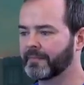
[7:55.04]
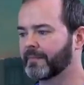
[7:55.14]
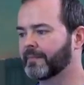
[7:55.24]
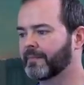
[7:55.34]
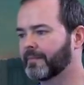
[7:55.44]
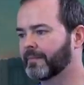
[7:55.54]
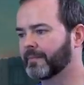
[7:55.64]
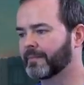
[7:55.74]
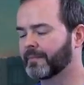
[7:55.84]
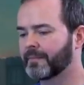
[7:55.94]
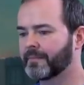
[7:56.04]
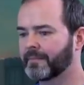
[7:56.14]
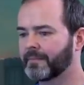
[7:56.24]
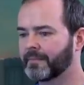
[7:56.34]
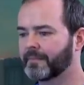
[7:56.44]

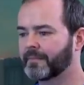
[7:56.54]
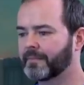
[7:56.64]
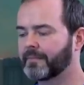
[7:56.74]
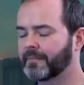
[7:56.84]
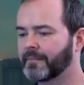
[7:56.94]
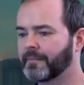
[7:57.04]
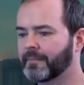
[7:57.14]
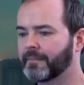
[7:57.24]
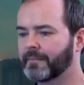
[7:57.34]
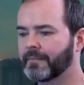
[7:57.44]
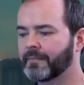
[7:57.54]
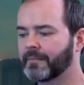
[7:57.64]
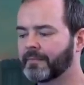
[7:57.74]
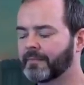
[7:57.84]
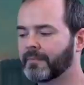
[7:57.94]

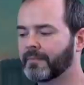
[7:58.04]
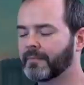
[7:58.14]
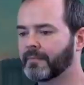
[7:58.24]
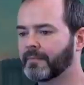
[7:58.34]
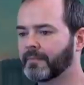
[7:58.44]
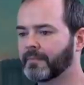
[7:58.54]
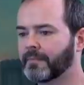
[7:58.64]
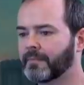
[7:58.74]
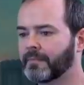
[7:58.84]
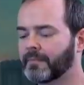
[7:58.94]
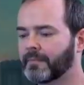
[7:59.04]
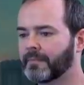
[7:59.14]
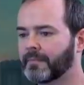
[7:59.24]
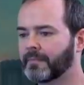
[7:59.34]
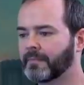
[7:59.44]
[no speech]